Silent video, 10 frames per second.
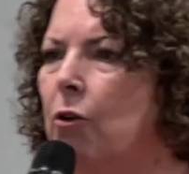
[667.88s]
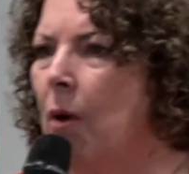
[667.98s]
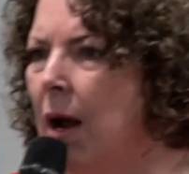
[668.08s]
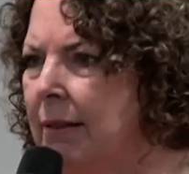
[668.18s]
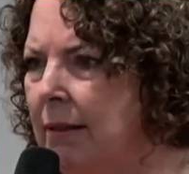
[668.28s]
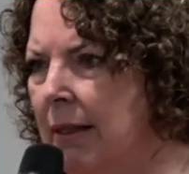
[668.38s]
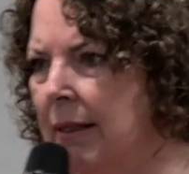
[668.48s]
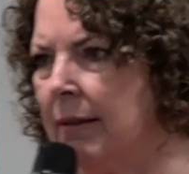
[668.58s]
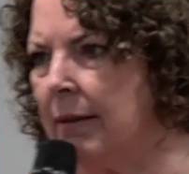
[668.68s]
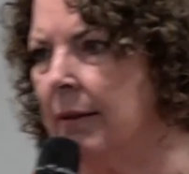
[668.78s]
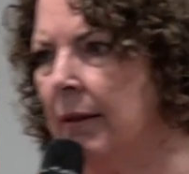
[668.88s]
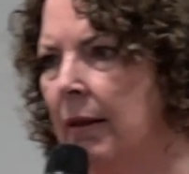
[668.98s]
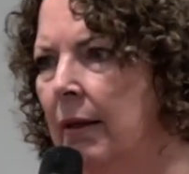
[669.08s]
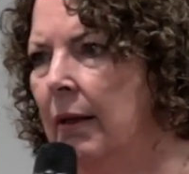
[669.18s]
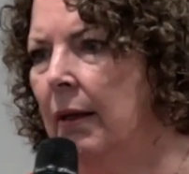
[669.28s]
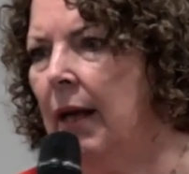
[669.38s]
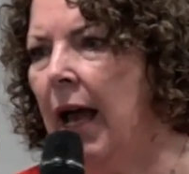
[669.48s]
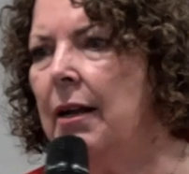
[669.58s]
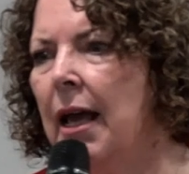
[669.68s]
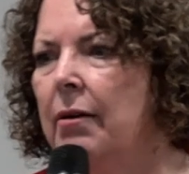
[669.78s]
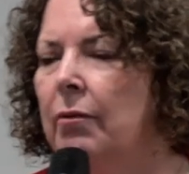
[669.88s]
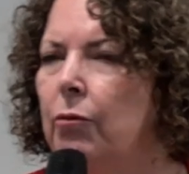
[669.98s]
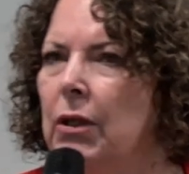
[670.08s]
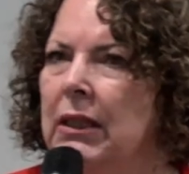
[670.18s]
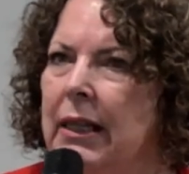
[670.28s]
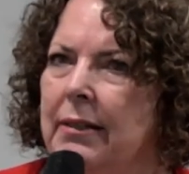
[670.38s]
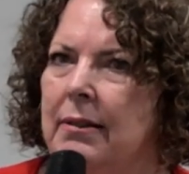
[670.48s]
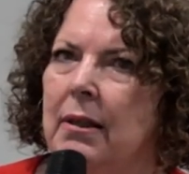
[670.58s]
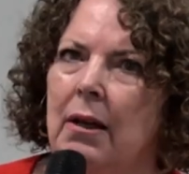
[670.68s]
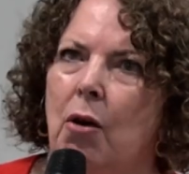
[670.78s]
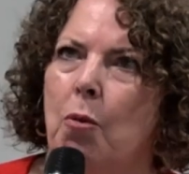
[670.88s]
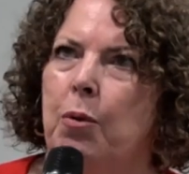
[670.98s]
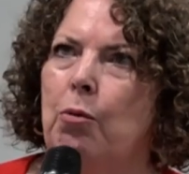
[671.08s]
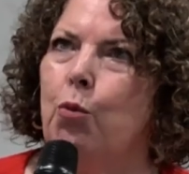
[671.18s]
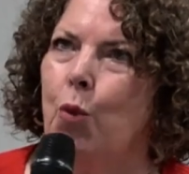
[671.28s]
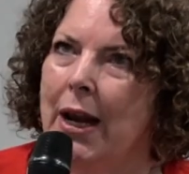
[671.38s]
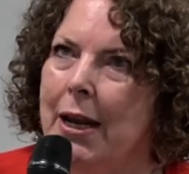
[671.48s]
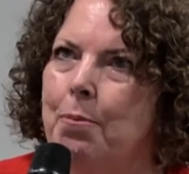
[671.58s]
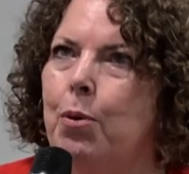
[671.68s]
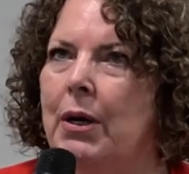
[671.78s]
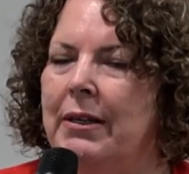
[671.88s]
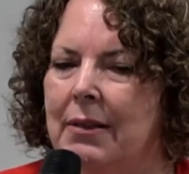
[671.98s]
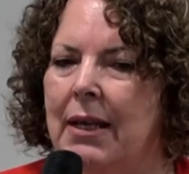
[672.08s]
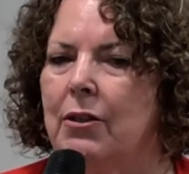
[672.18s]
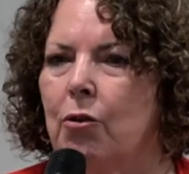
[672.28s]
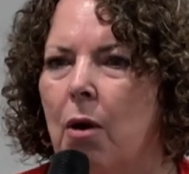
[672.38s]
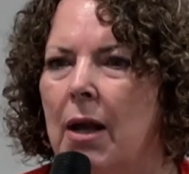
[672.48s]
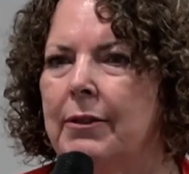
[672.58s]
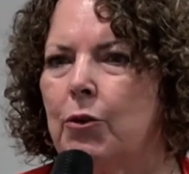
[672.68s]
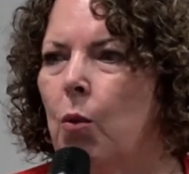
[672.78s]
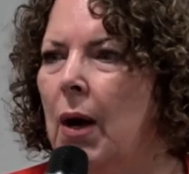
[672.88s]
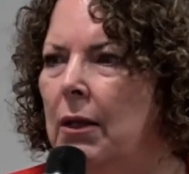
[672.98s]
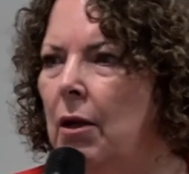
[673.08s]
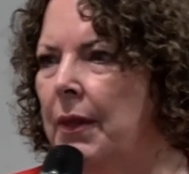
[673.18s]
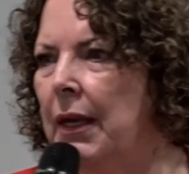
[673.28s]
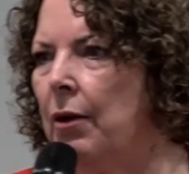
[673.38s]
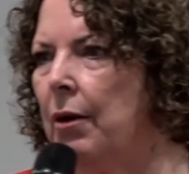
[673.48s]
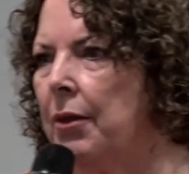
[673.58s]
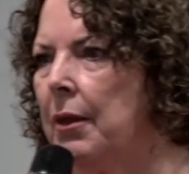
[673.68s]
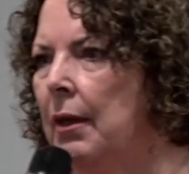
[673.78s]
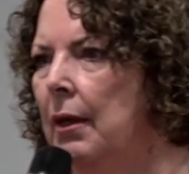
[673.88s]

Christ is. And release or represent Christ well on the earth.